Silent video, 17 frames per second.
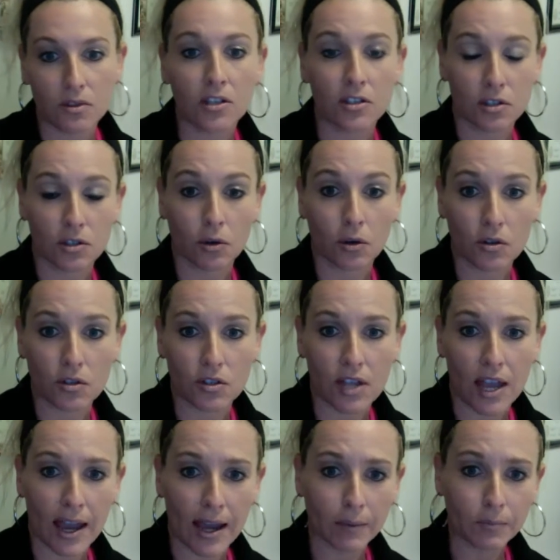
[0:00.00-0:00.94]

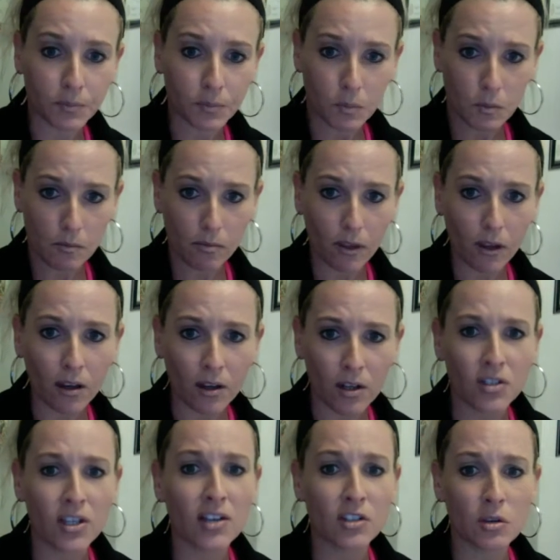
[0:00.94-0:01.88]
Thursday.
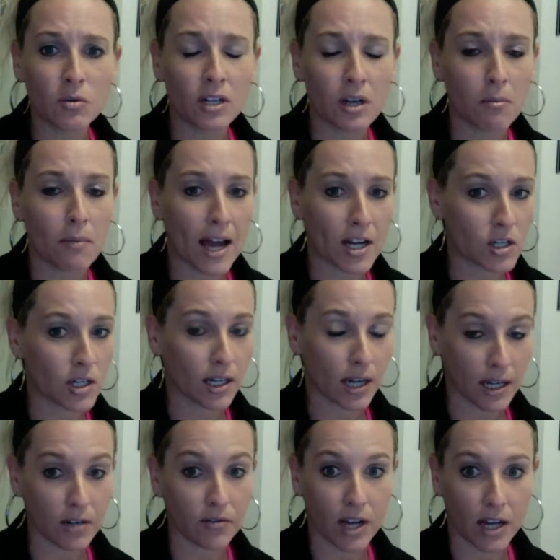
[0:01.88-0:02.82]
Because as you can imagine, it
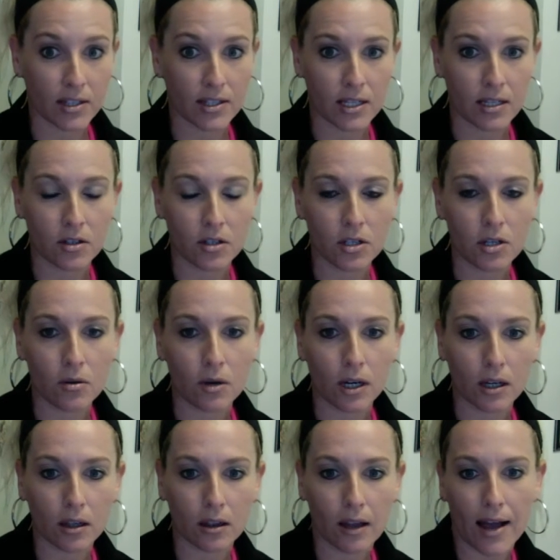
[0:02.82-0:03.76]
kind of cuts into
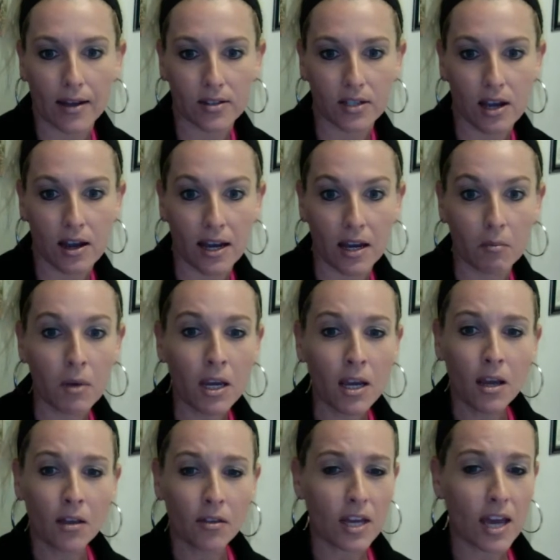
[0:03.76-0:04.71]
a class time.
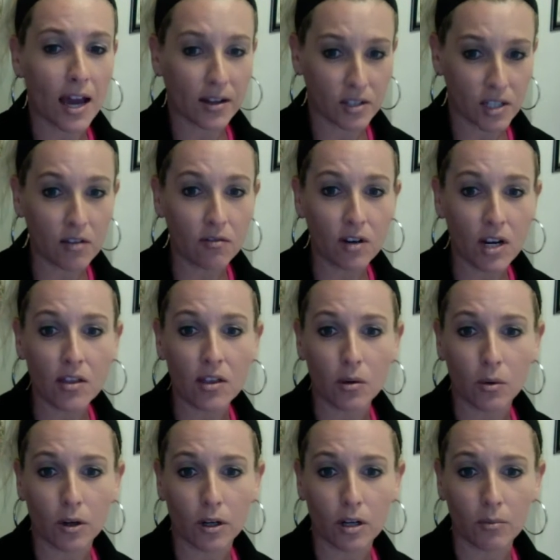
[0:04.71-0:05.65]
The activity that
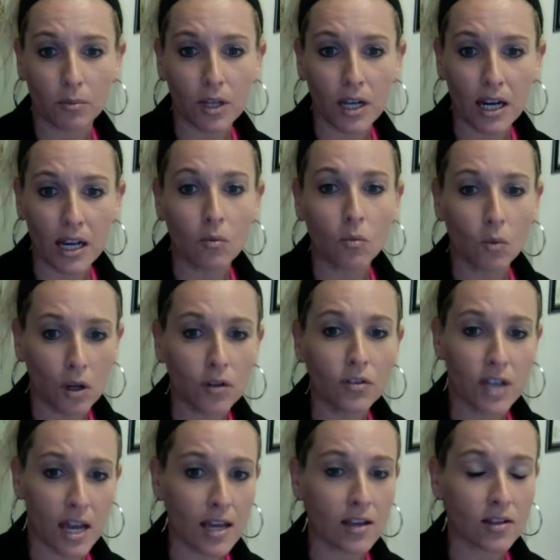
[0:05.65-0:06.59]
we're completing will
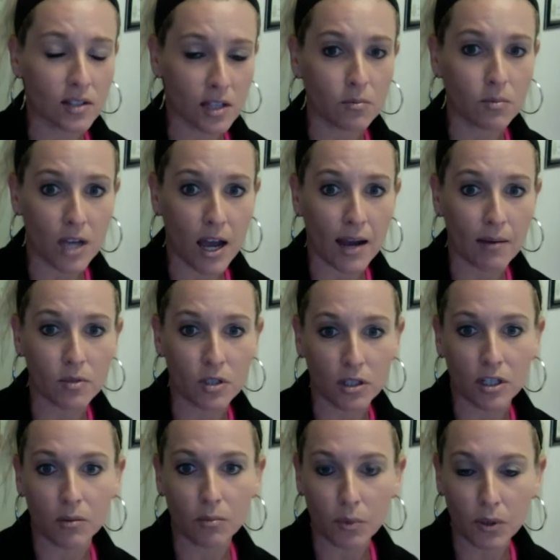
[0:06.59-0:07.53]
take some time to
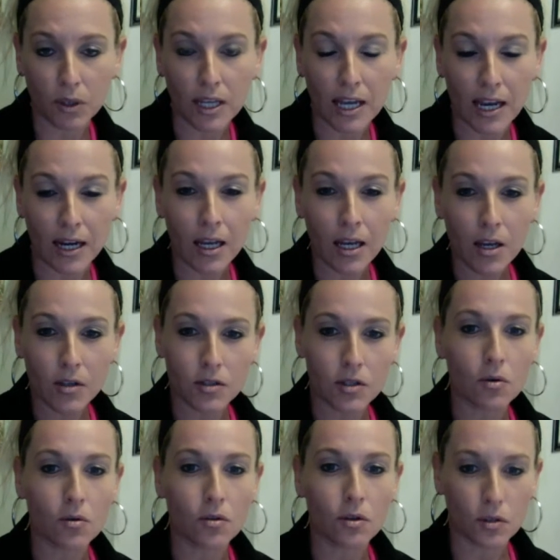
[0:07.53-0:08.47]
complete.
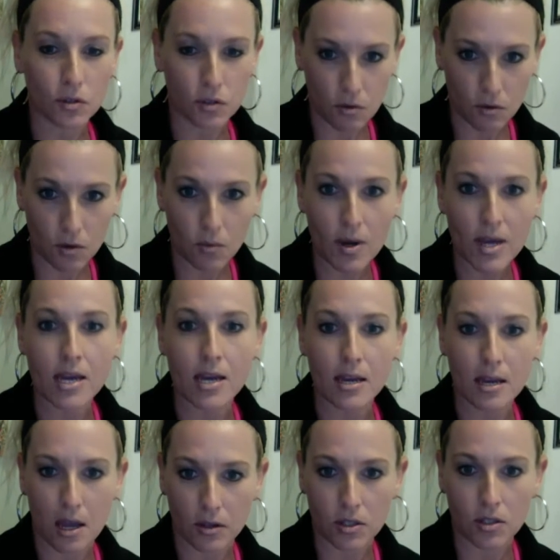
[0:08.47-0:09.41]
So the sooner we can
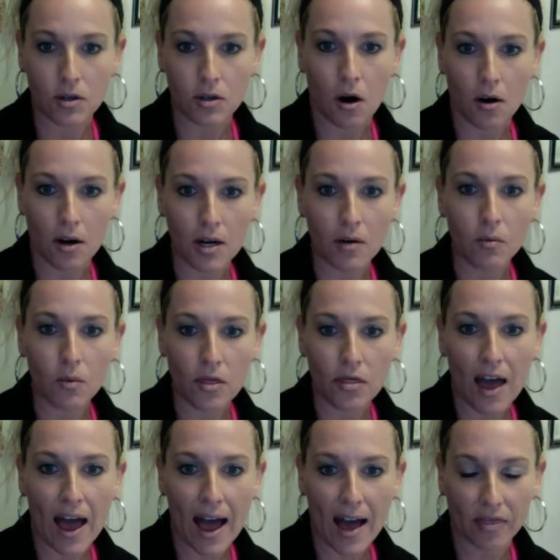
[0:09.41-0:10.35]
get started with
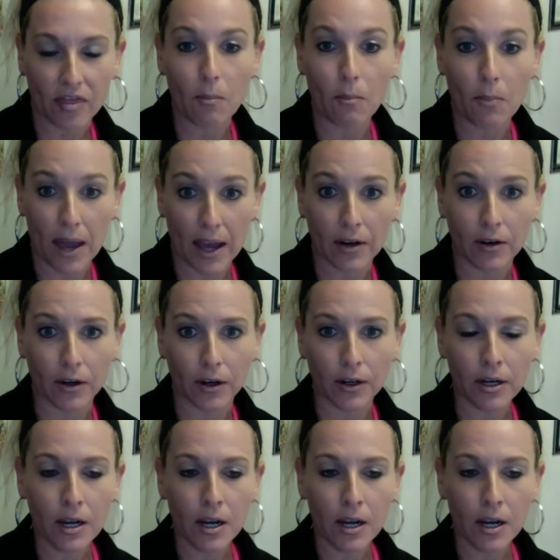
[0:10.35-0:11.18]
that, the better.